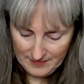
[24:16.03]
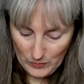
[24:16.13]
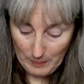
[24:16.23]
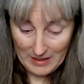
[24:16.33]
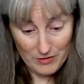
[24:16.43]

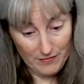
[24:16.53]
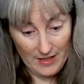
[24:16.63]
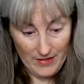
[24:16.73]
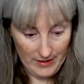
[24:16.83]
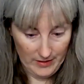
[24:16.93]
So I'm going to have to
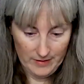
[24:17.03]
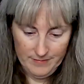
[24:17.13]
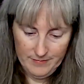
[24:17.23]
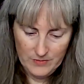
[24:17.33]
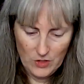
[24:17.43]
find that
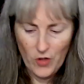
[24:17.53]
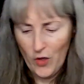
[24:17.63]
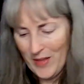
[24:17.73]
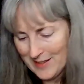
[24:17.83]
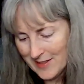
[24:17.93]
again.
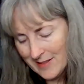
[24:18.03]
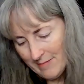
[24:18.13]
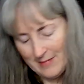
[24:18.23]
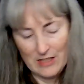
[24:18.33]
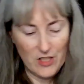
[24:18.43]
Although that's
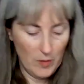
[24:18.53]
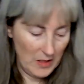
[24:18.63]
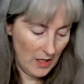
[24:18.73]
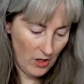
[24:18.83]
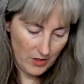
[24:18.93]
not going to
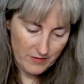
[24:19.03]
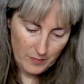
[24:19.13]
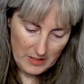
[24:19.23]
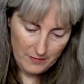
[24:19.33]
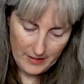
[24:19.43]
be that hard
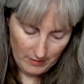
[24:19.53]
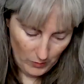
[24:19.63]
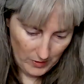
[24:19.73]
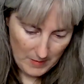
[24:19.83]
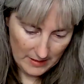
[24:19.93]
for me to figure
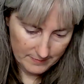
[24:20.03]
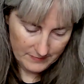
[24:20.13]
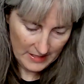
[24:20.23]
out where I'm at.